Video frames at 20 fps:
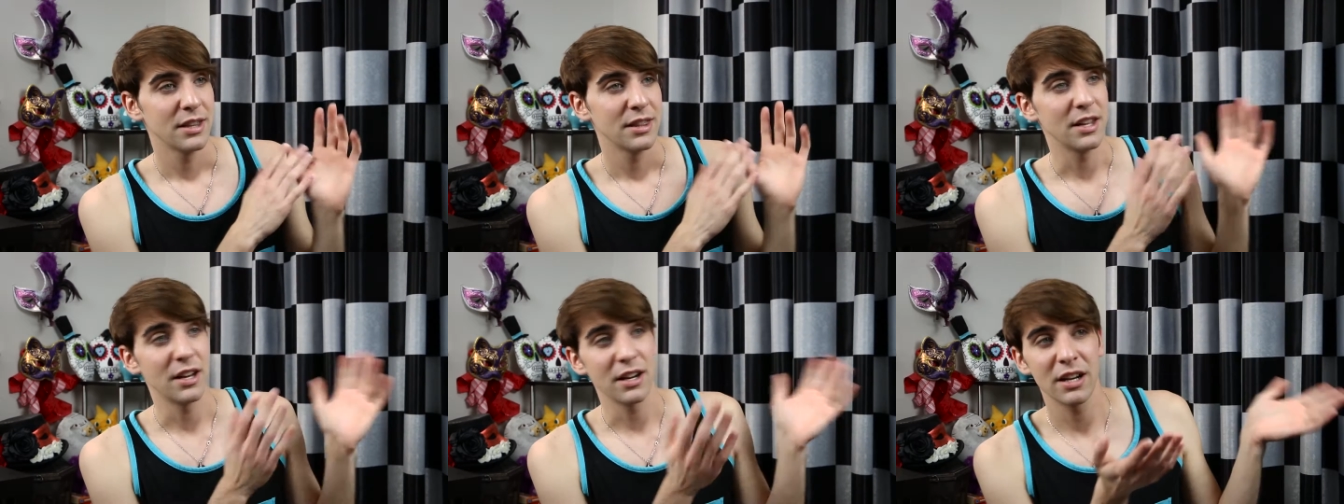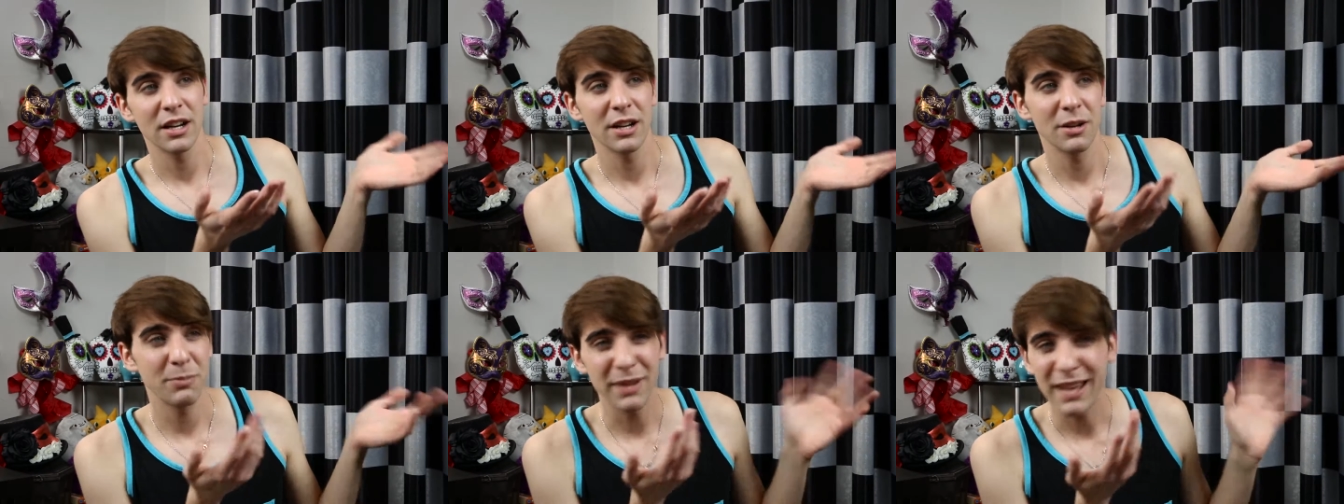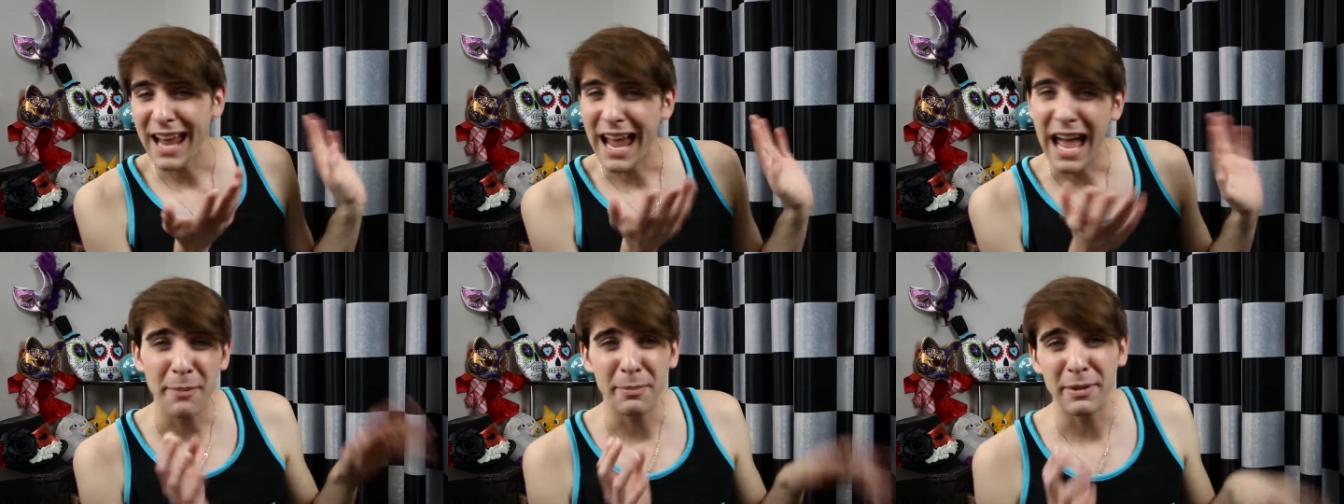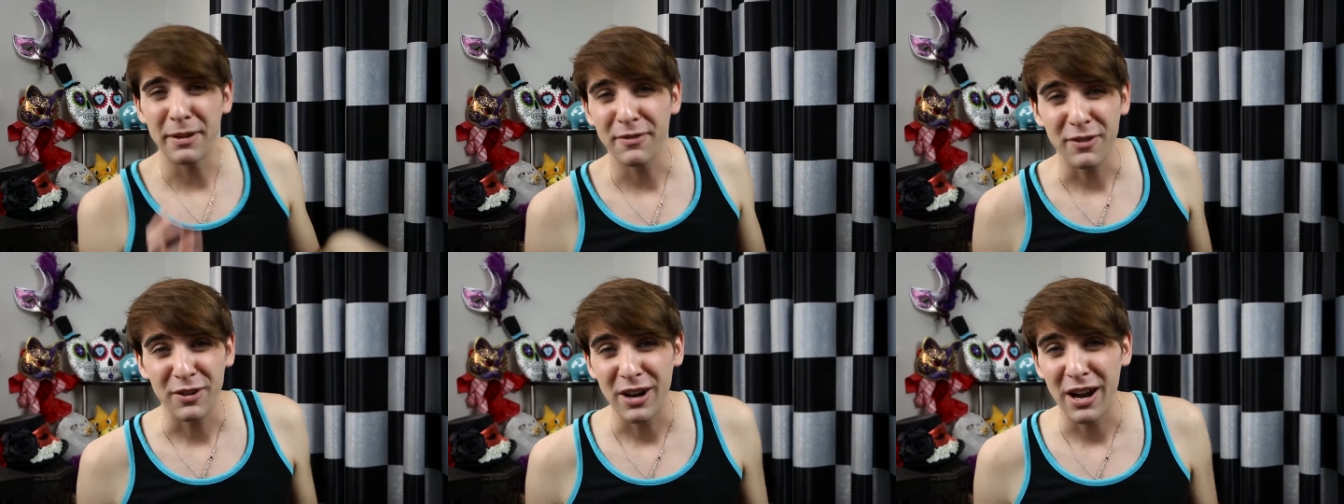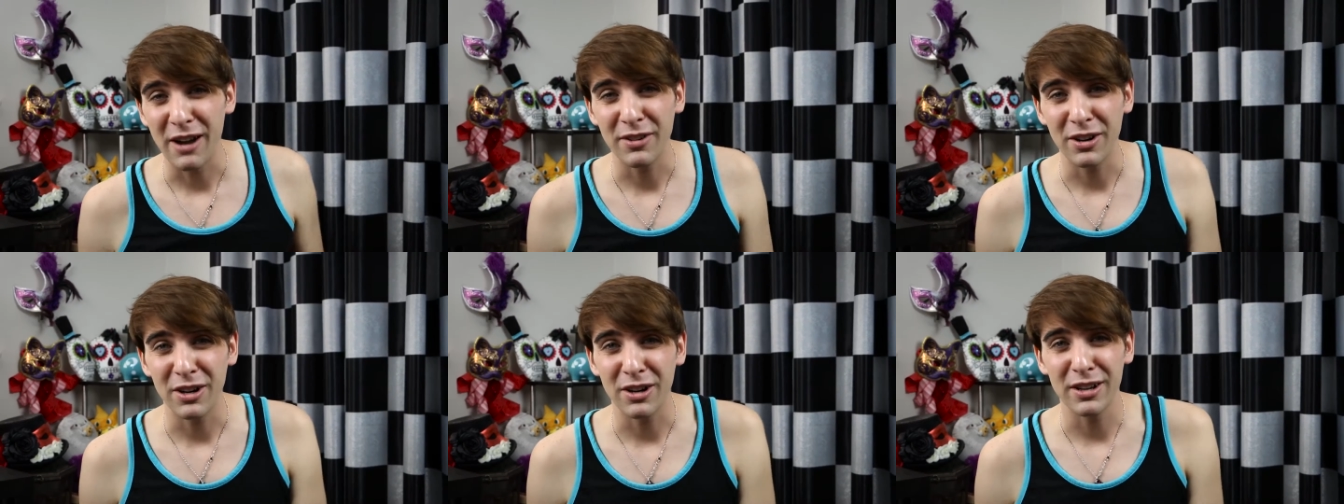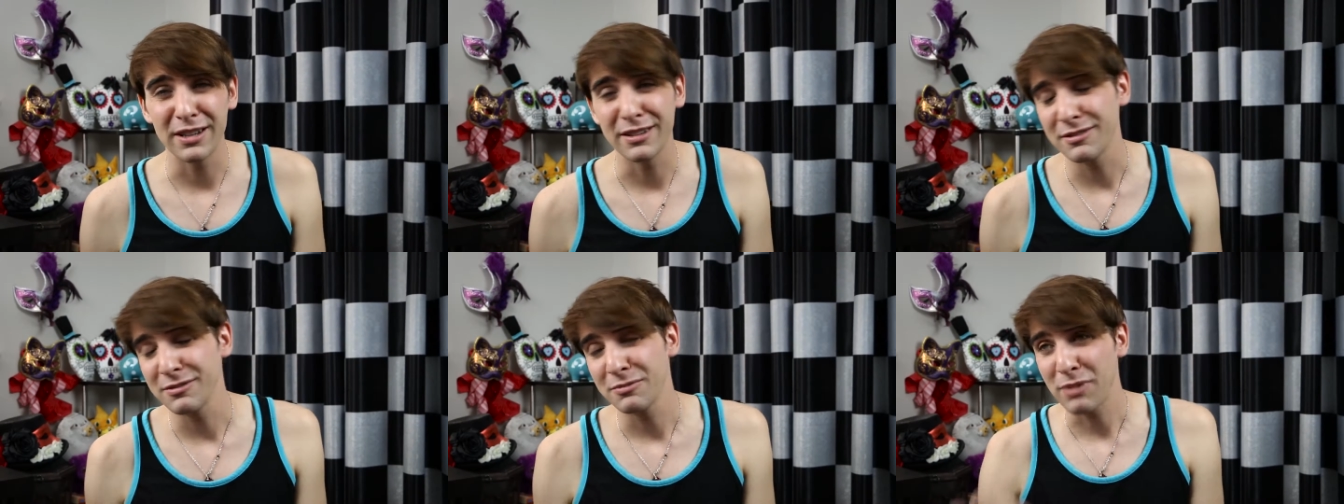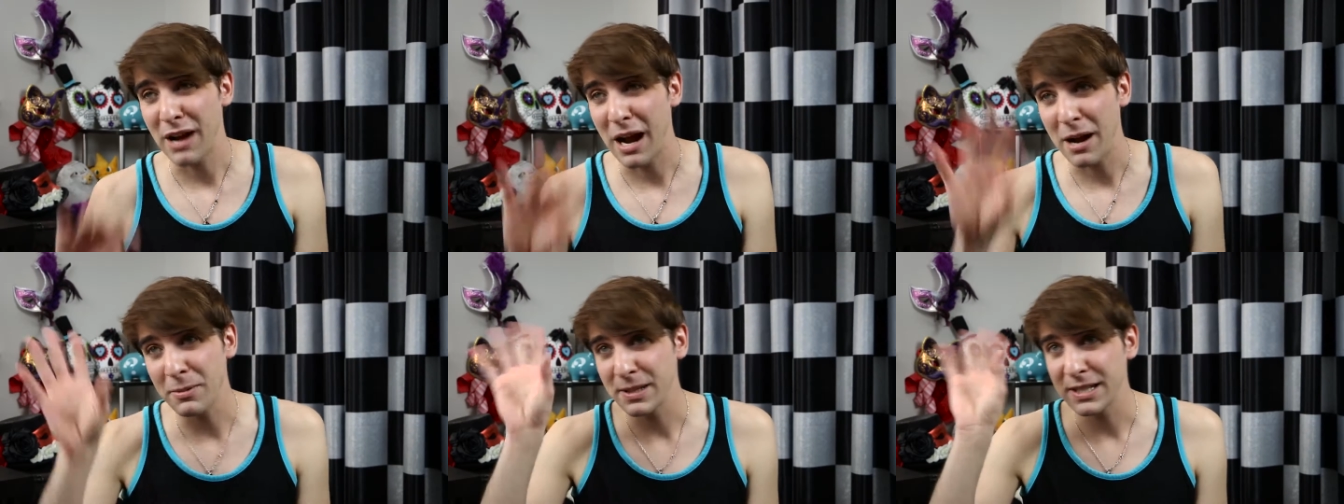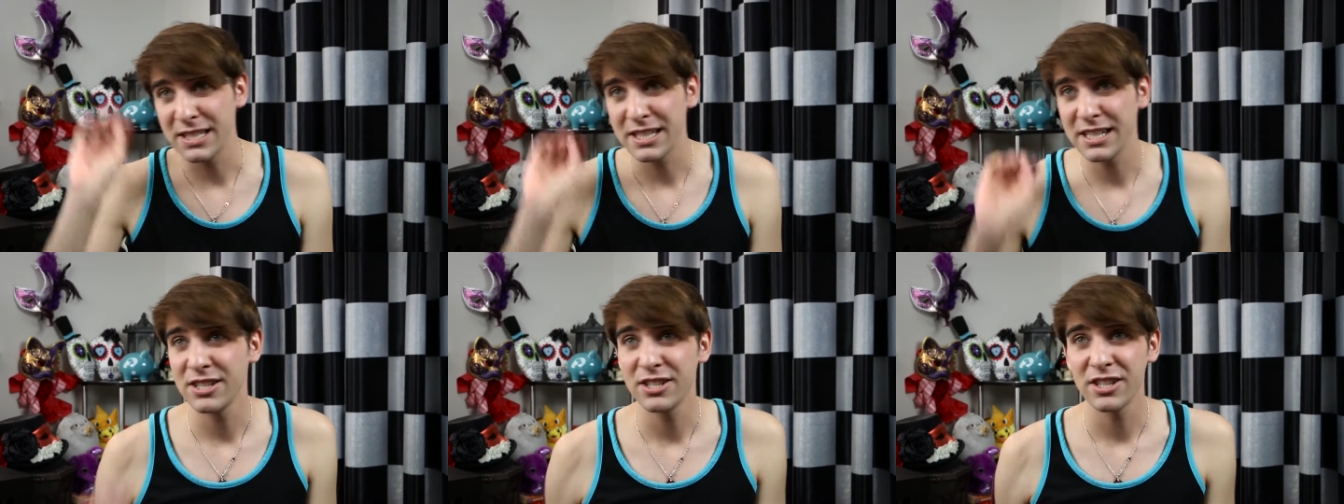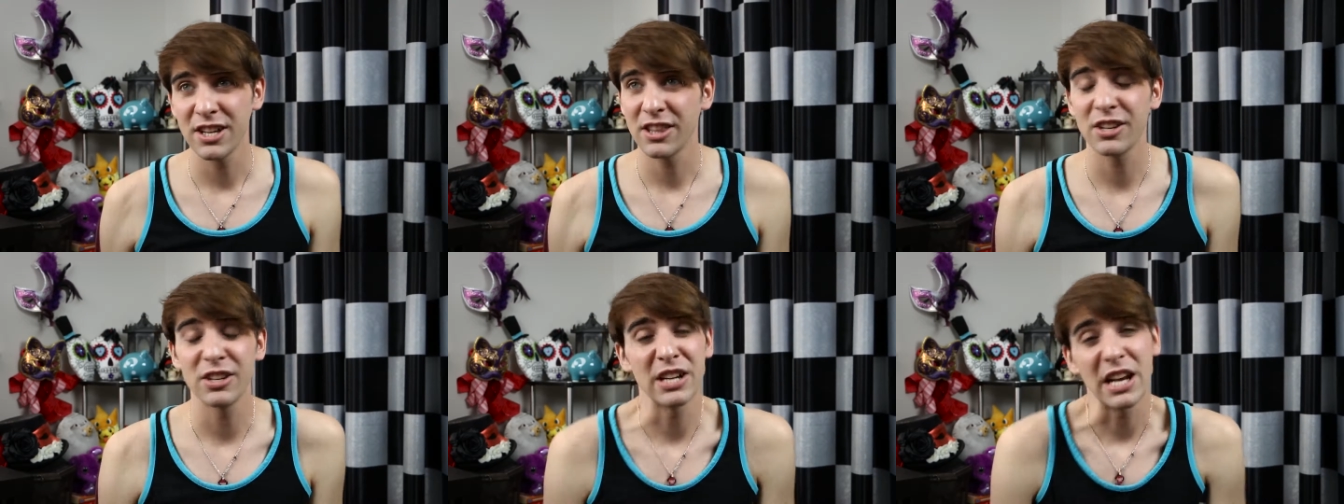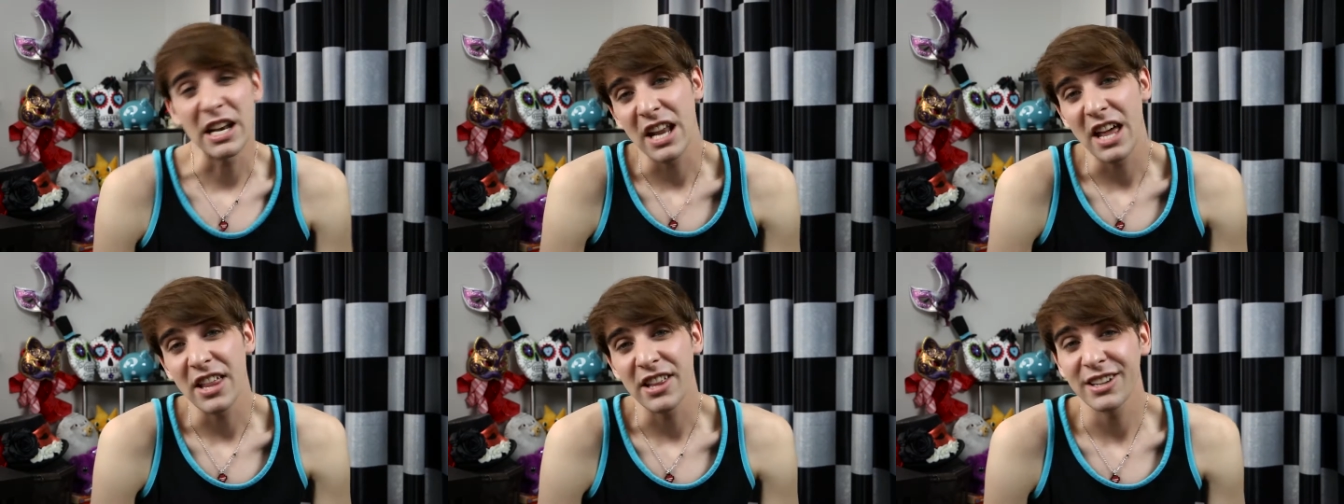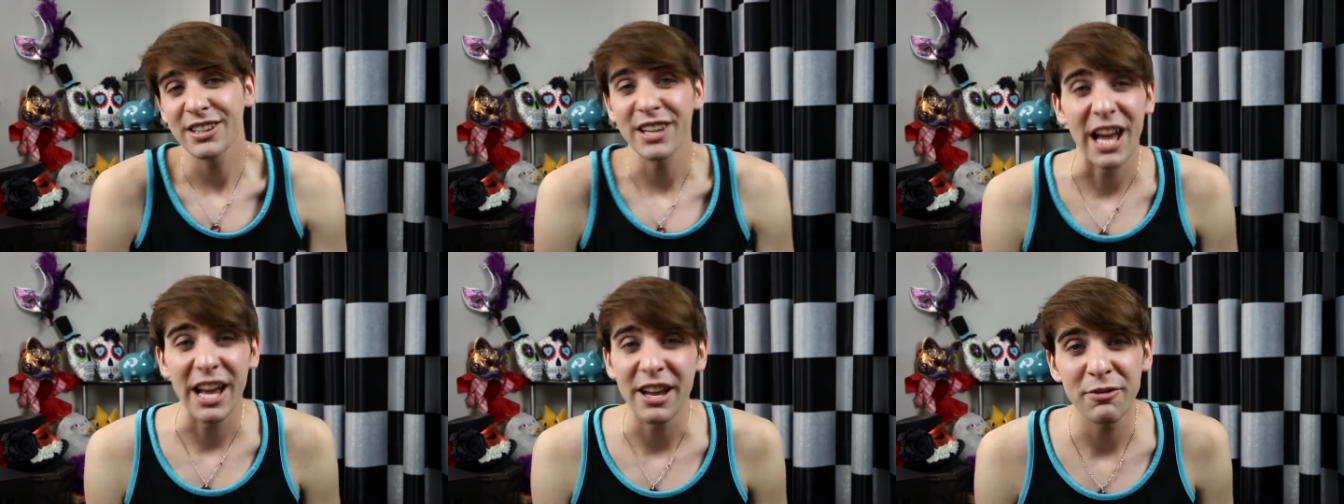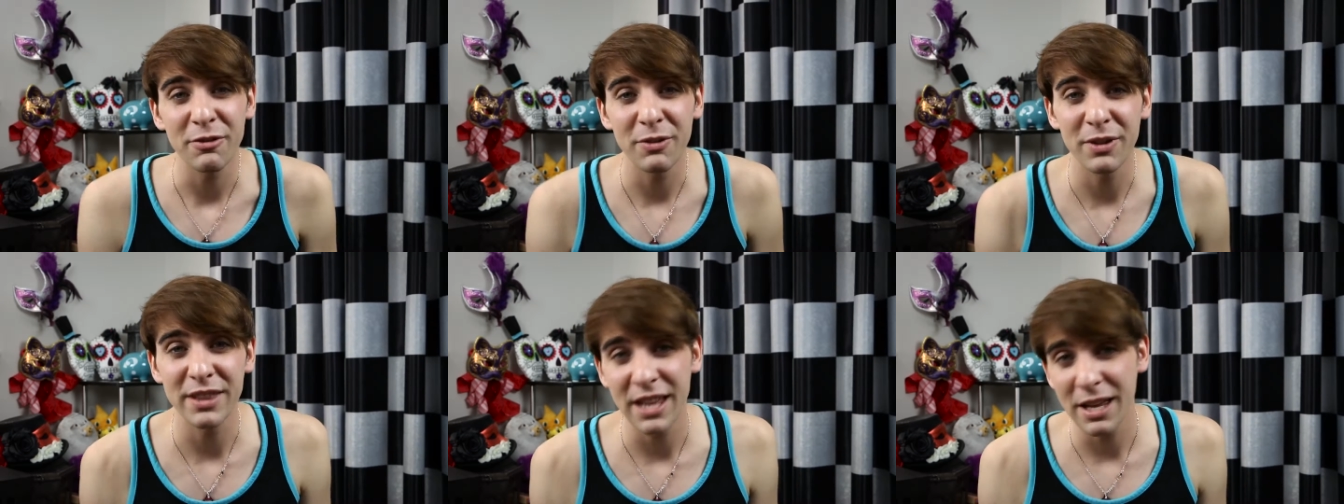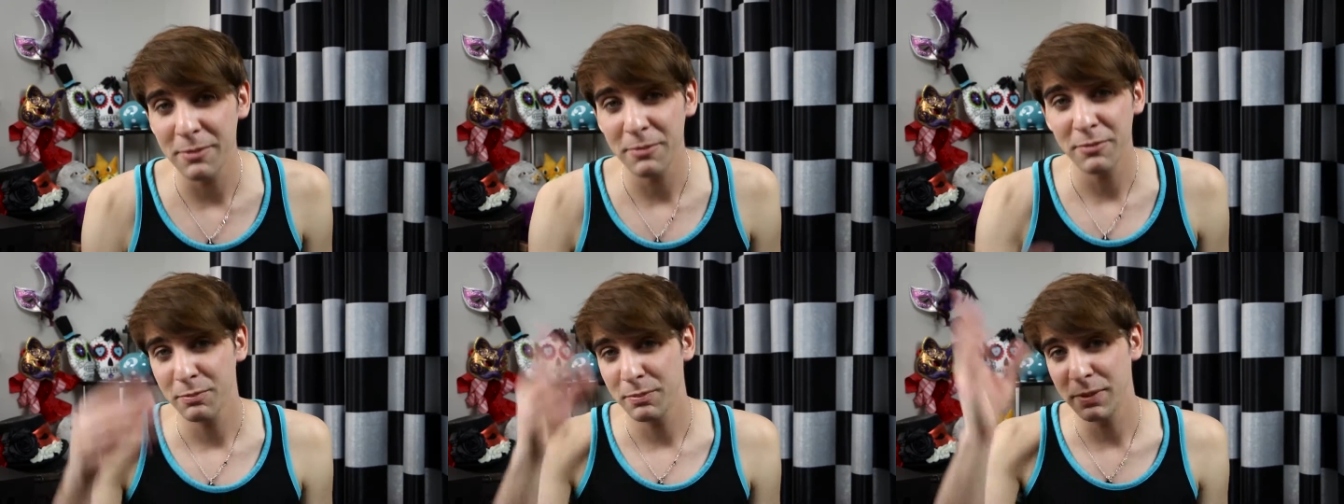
they're going to be happy forever and probably see each other in another life when they